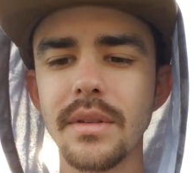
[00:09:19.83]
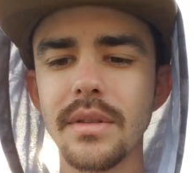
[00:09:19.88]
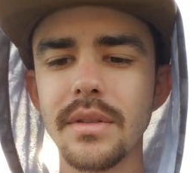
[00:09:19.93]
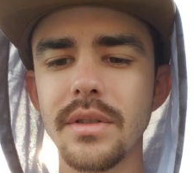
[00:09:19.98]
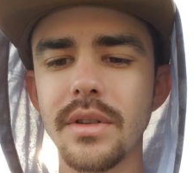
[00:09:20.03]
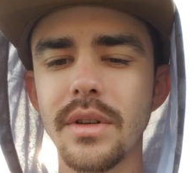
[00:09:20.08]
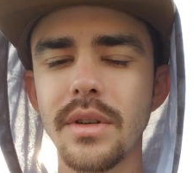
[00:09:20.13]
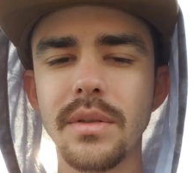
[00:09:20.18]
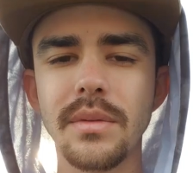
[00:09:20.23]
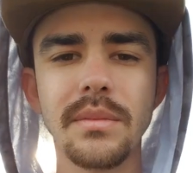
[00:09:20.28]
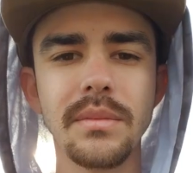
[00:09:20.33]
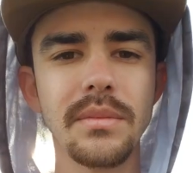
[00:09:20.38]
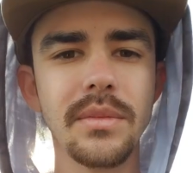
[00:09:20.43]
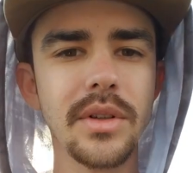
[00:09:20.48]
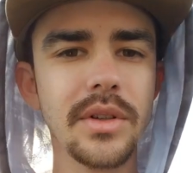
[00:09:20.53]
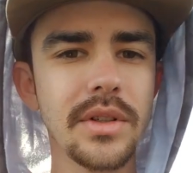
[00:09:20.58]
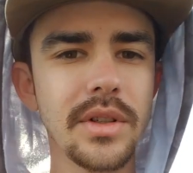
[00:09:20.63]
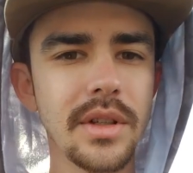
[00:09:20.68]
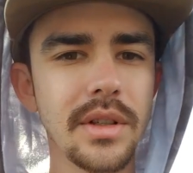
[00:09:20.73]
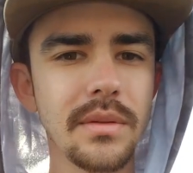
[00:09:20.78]
So
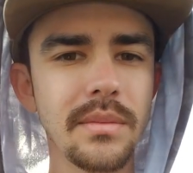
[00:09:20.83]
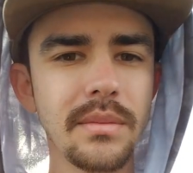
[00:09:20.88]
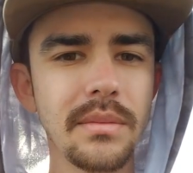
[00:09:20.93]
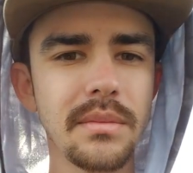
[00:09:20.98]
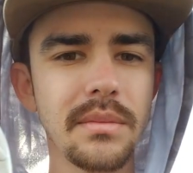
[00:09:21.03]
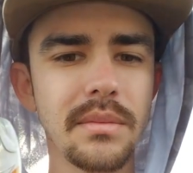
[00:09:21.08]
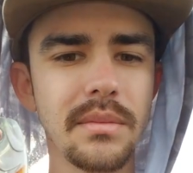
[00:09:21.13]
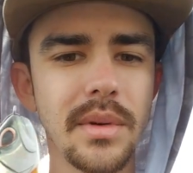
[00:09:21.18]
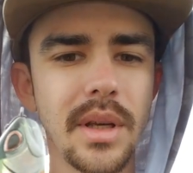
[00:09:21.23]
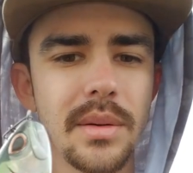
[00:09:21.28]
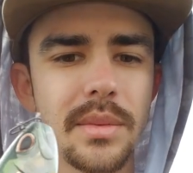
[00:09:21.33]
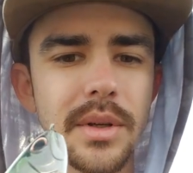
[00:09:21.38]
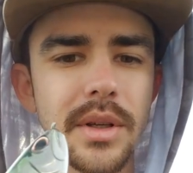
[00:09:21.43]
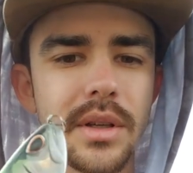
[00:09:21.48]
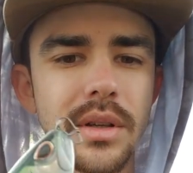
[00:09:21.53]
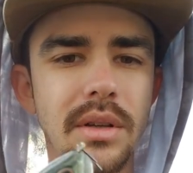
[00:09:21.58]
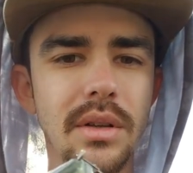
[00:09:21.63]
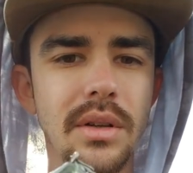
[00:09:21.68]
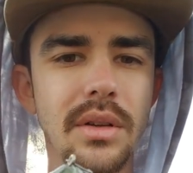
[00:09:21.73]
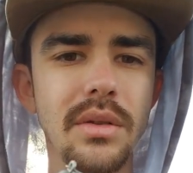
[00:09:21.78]
we'll see.
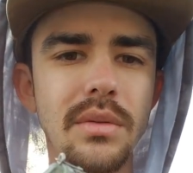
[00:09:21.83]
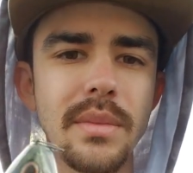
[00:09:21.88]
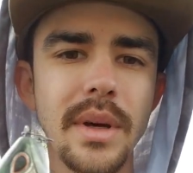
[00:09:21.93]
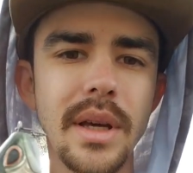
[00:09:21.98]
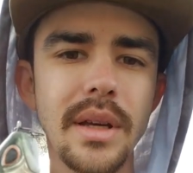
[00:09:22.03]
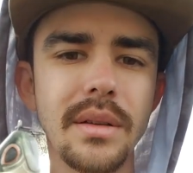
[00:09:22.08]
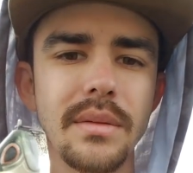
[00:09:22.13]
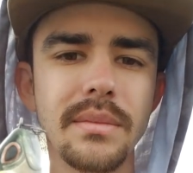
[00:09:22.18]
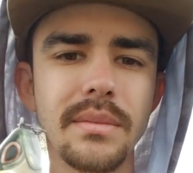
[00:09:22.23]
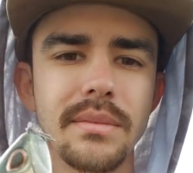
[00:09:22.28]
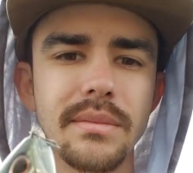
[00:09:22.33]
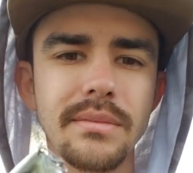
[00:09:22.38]
Maybe new bait,